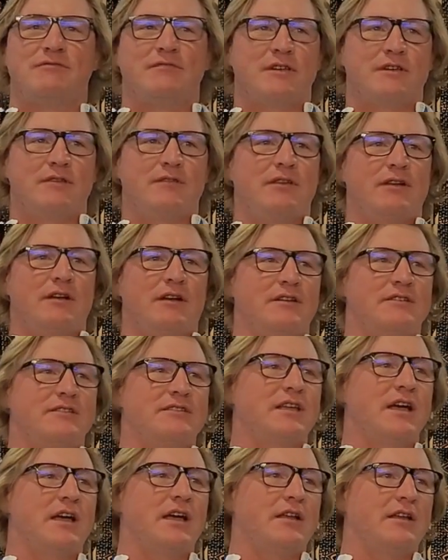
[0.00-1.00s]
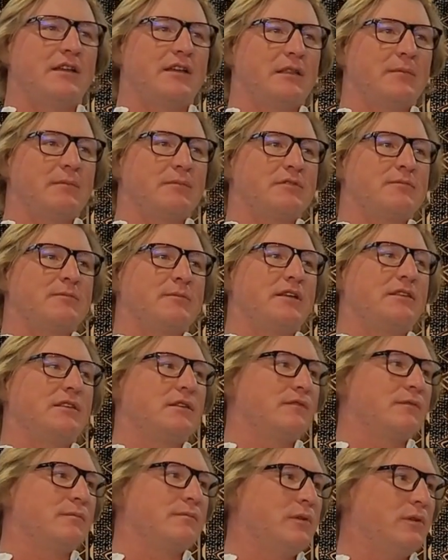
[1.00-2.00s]
give you an understanding and a
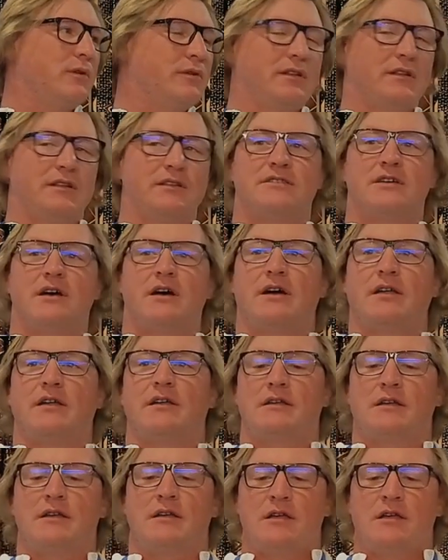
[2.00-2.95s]
perspective from building design